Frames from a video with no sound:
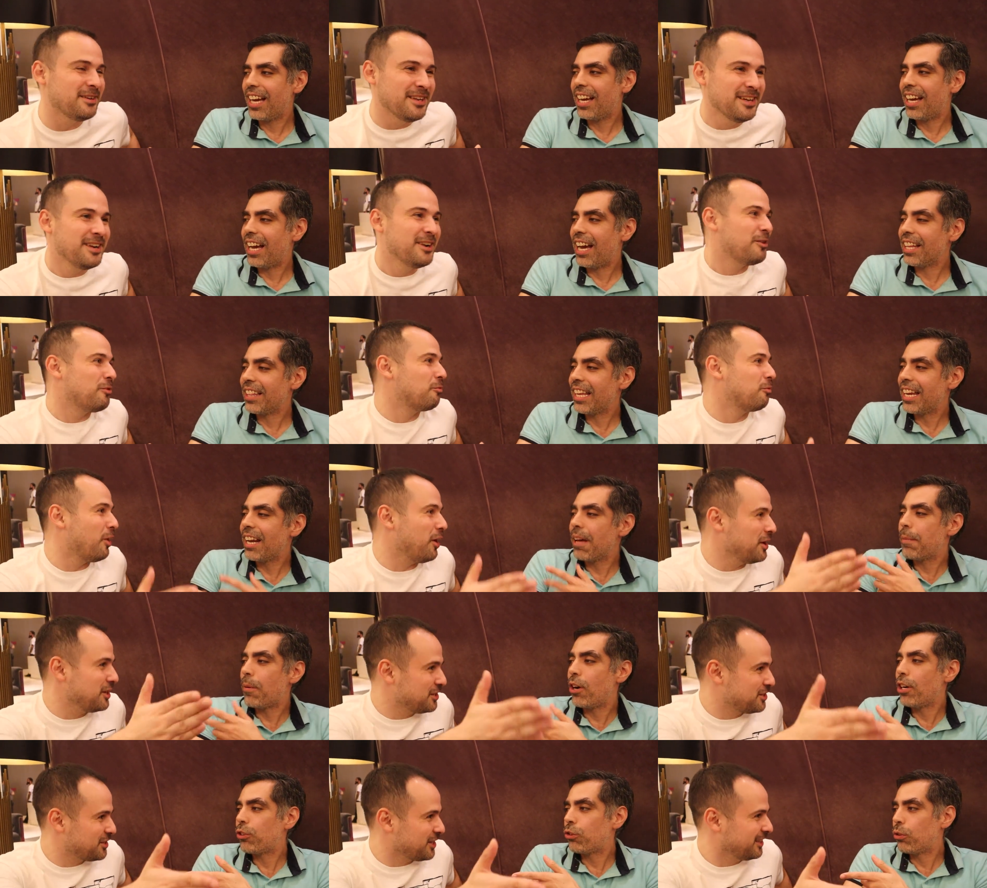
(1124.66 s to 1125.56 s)
Speaker 1: Yeah. And that
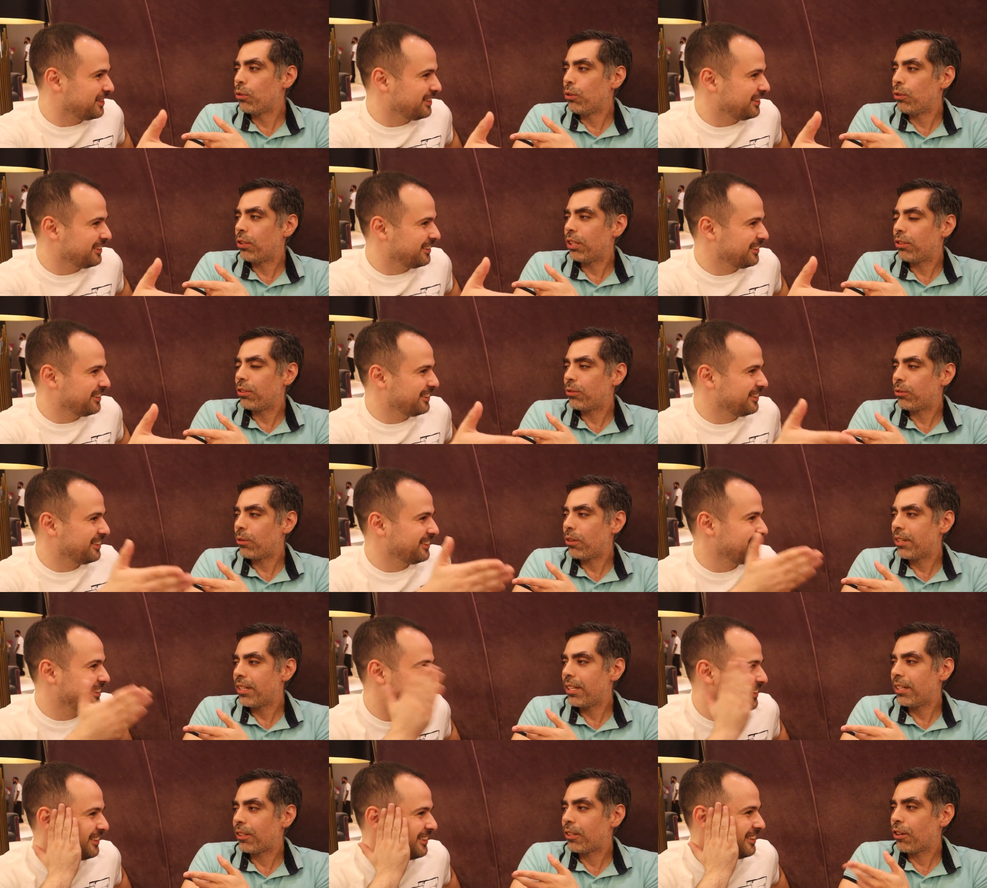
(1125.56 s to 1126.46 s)
avoid to
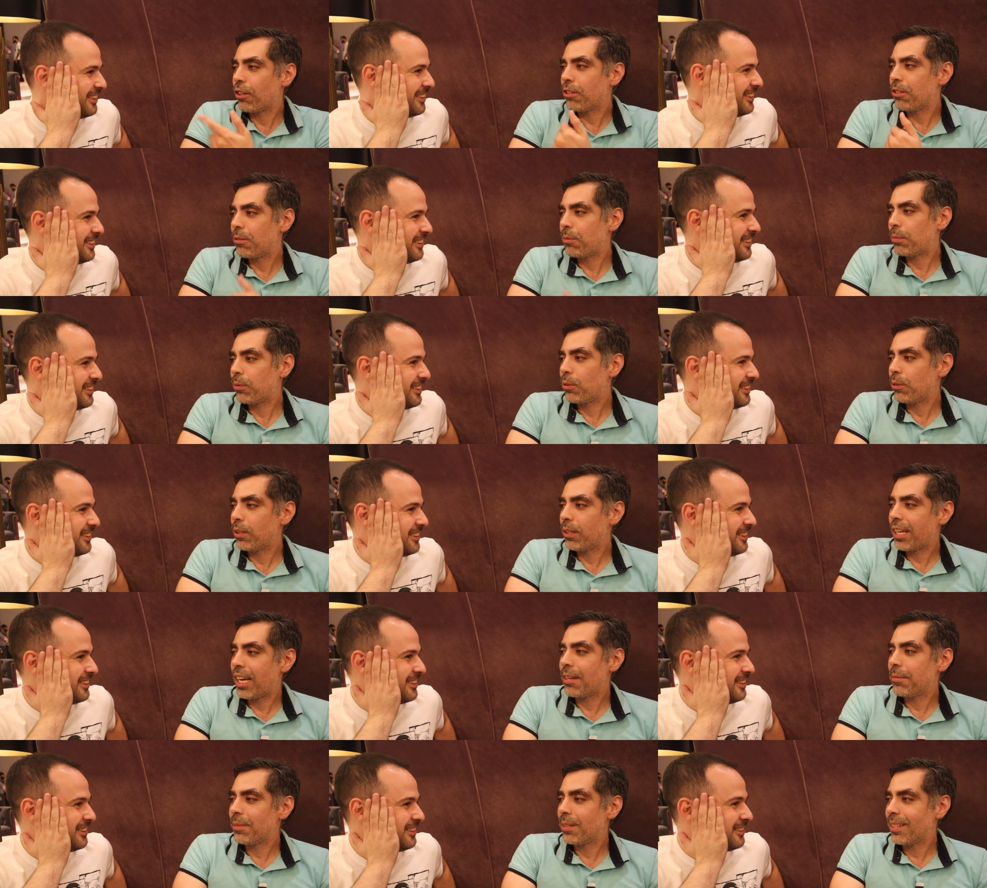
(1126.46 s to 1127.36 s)
destroy your concept to the
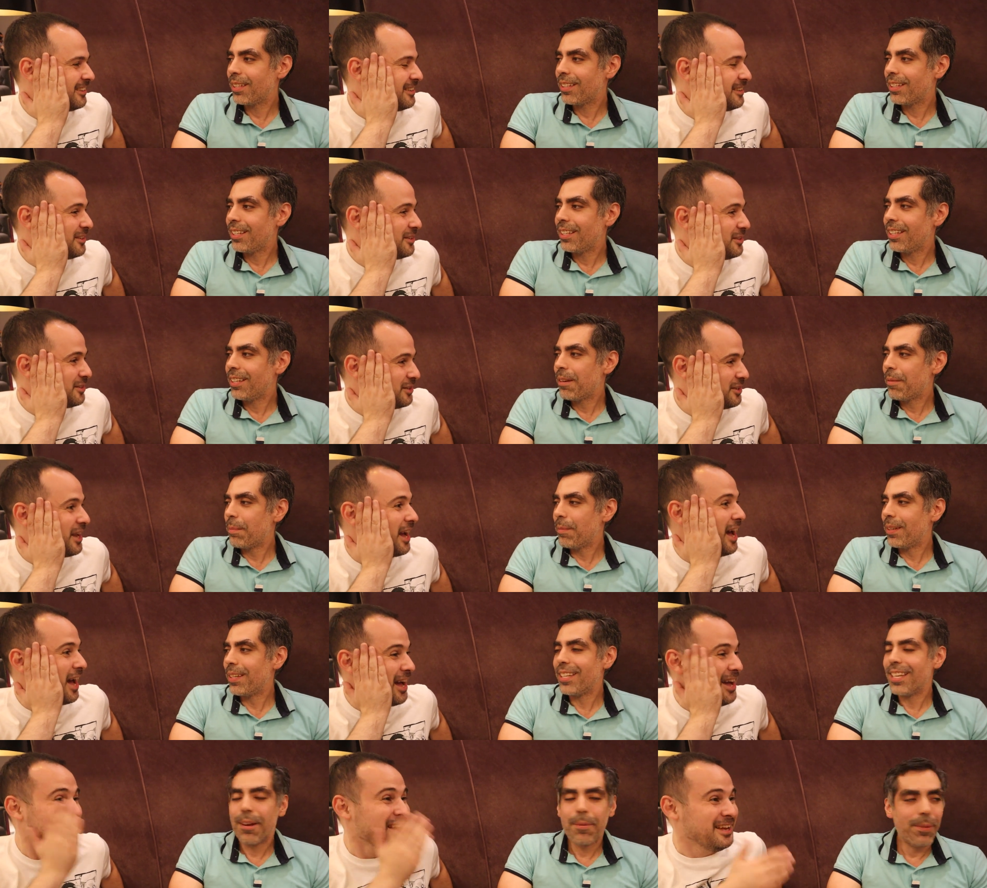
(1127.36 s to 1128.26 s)
game.
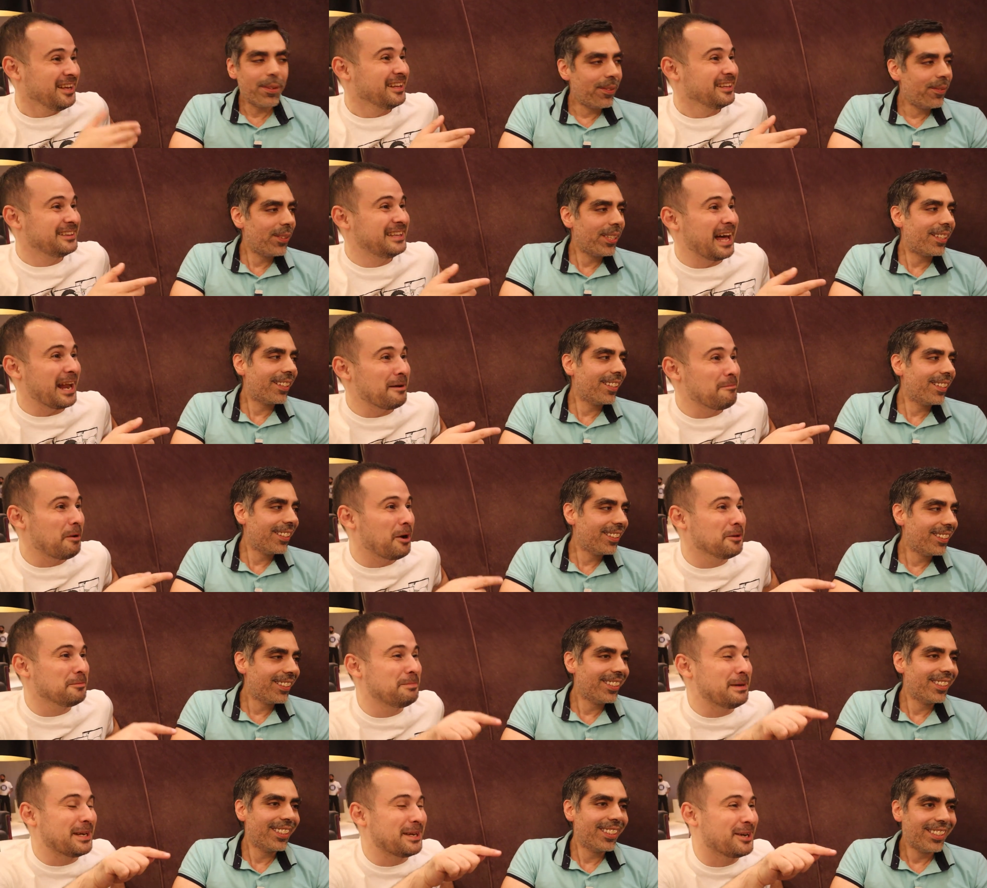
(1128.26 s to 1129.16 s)
Speaker 2: Yeah. That
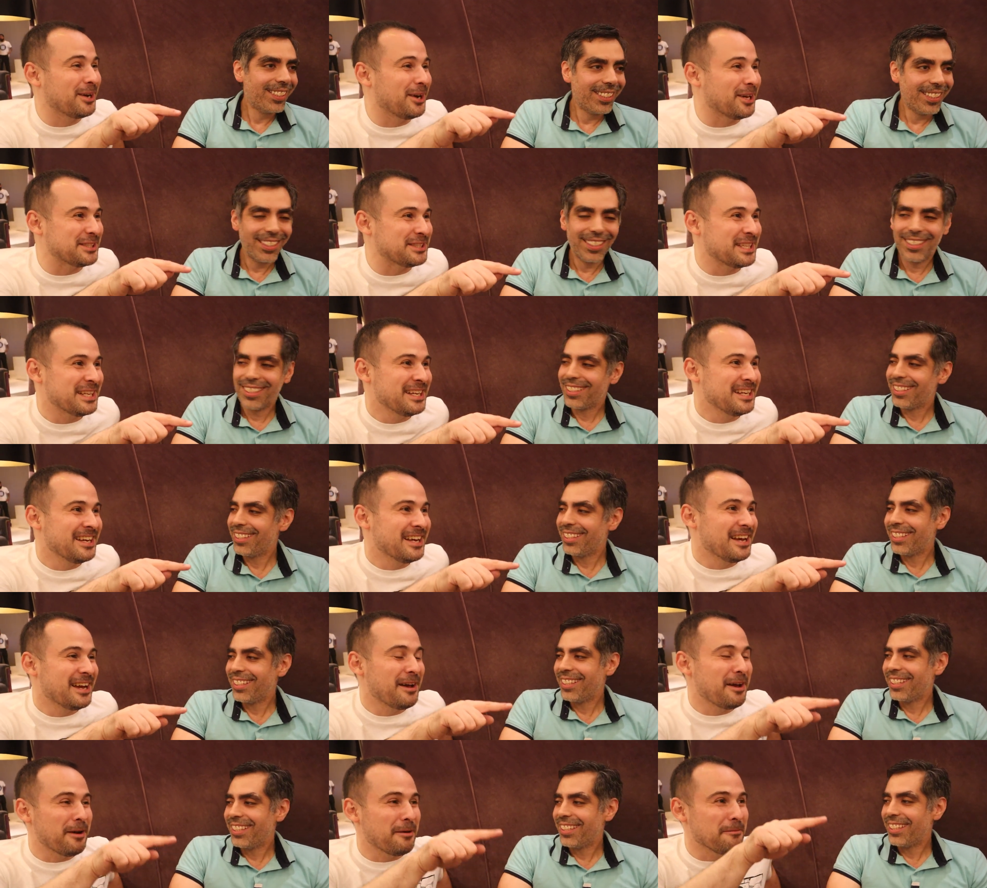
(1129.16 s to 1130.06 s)
avoid because
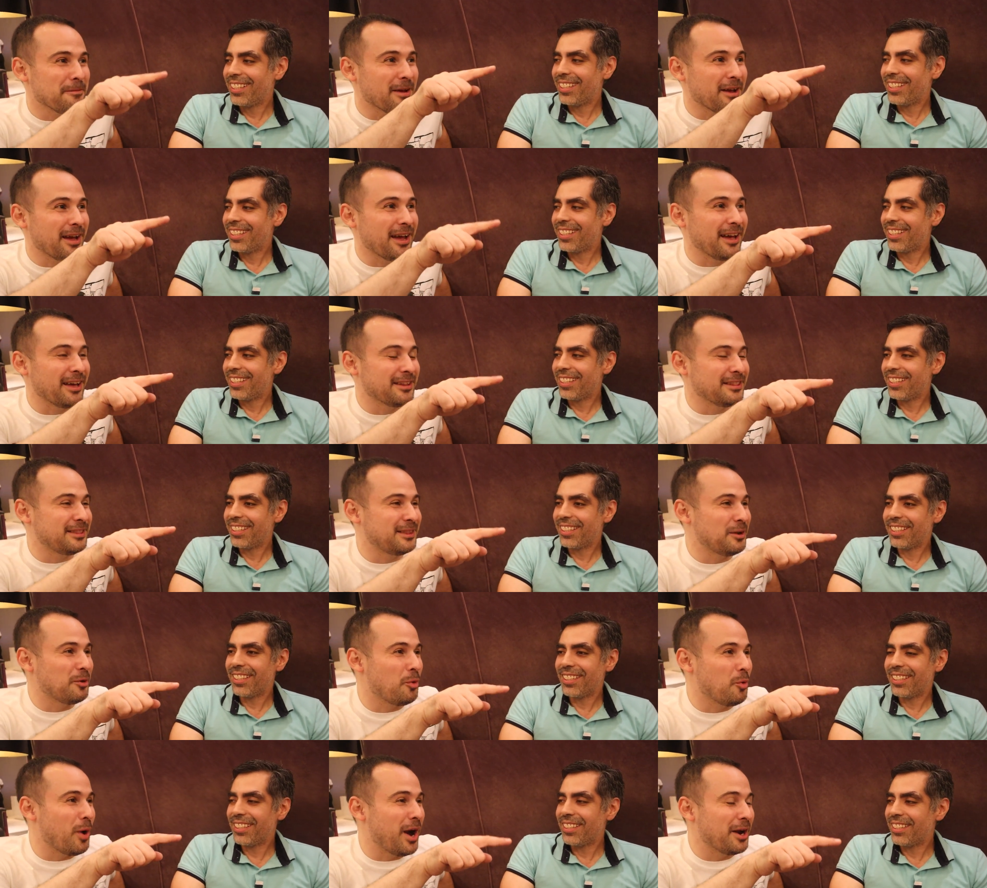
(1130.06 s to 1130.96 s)

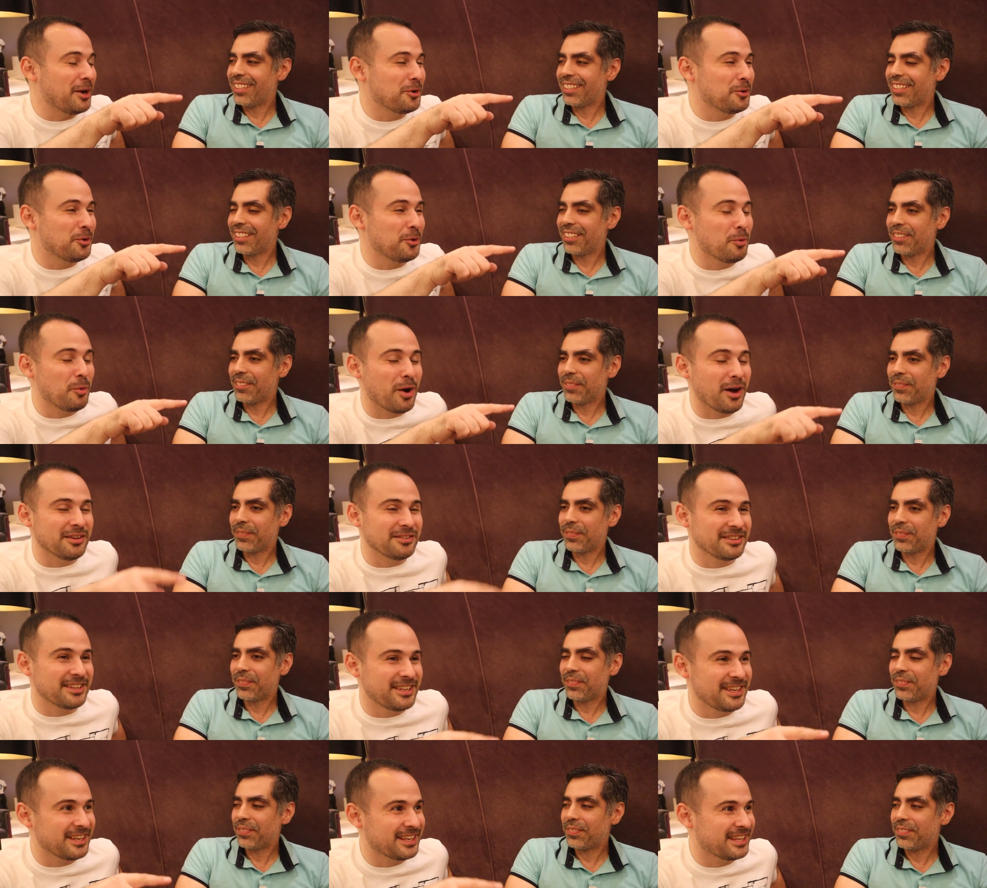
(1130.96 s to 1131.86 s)
the one who
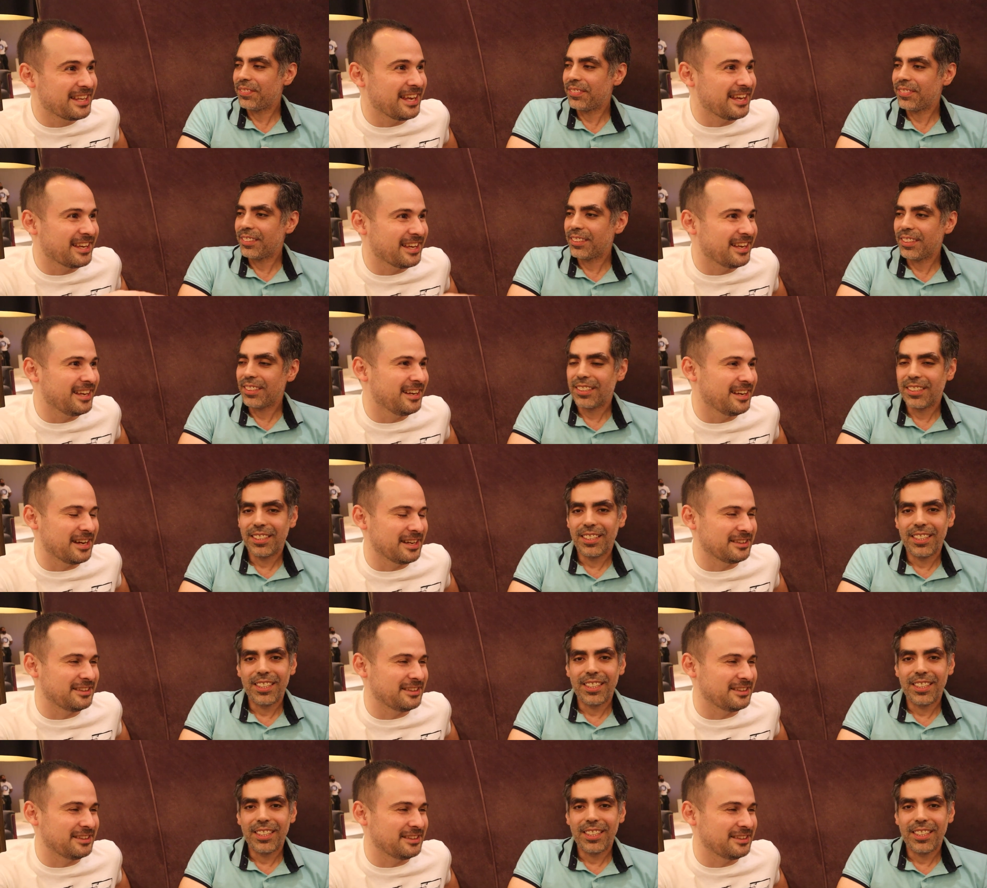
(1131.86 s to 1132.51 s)
was kicking